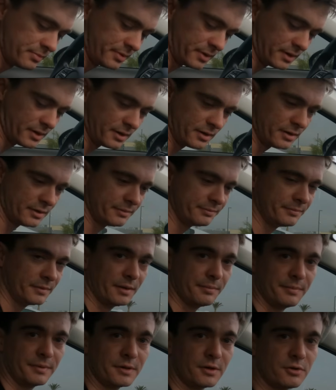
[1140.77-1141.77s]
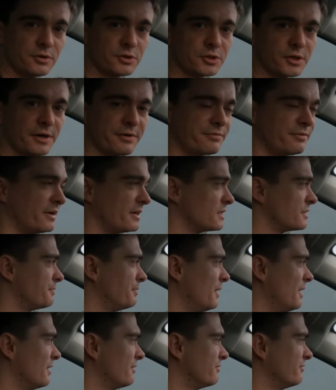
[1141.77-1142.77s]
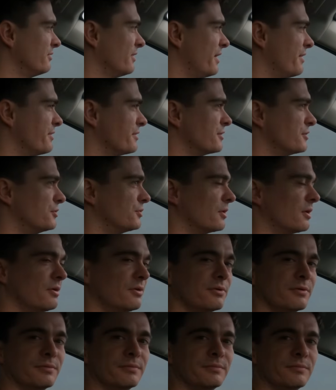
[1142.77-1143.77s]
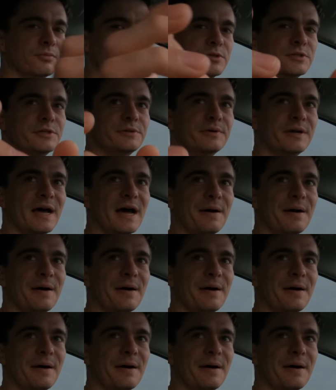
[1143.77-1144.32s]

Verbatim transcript: But, I'm gonna go try to find a spot and fly this drone. We'll see what